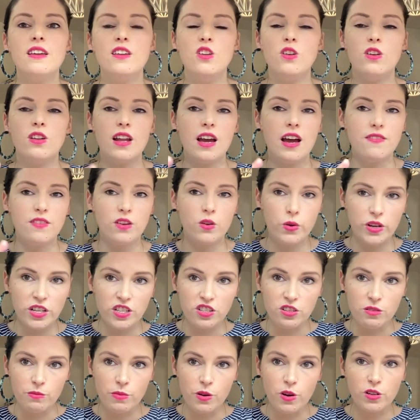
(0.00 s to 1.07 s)
you can have a
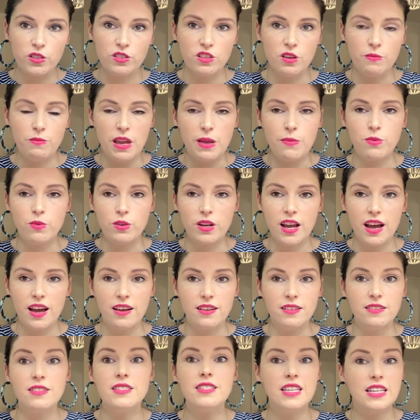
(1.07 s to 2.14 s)
question box so people
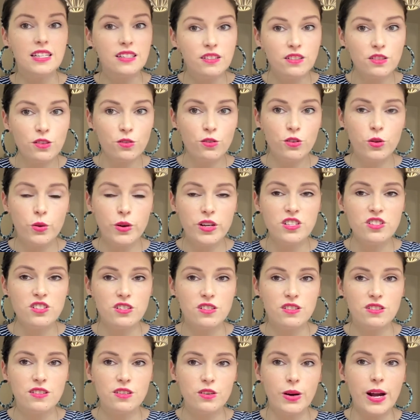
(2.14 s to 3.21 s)
can send through
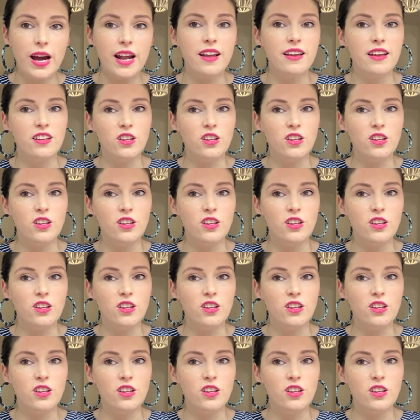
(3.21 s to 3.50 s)
questions throughout it,